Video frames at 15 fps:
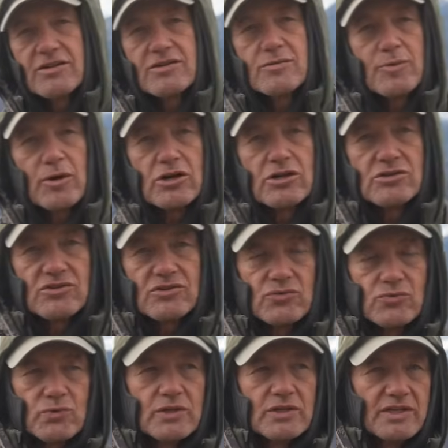other parts
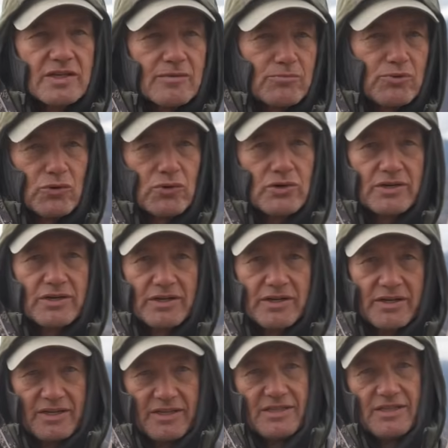that's really important
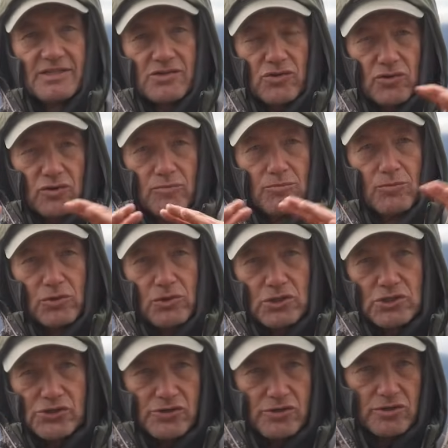in this whole
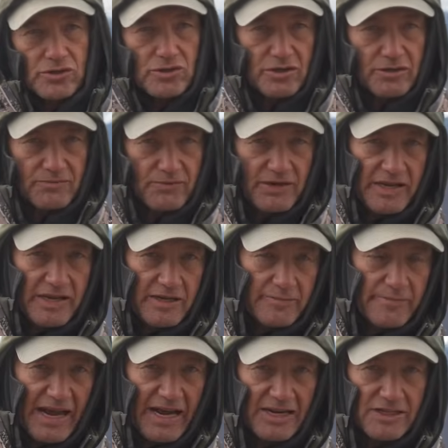moisture heat
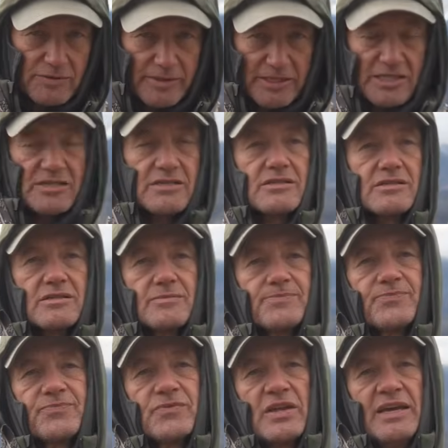management system
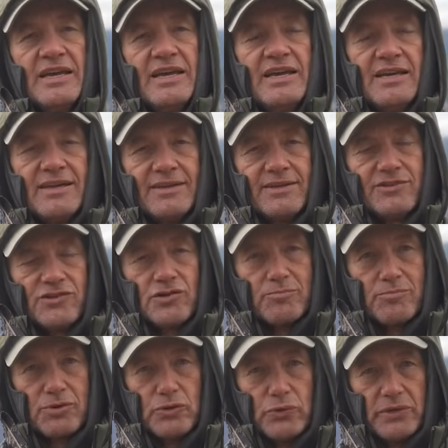is your
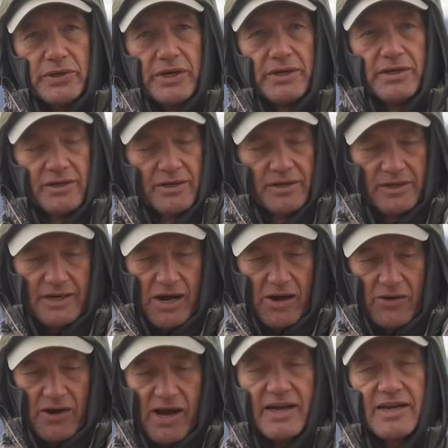boot.
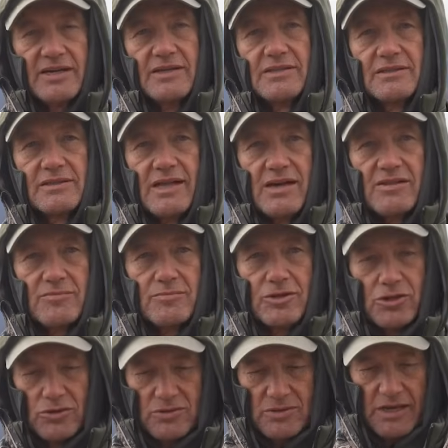Now, I hunt in leather
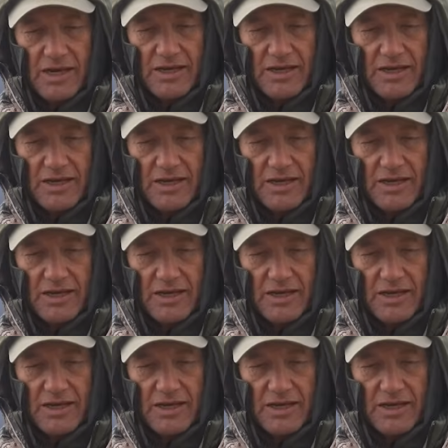boots.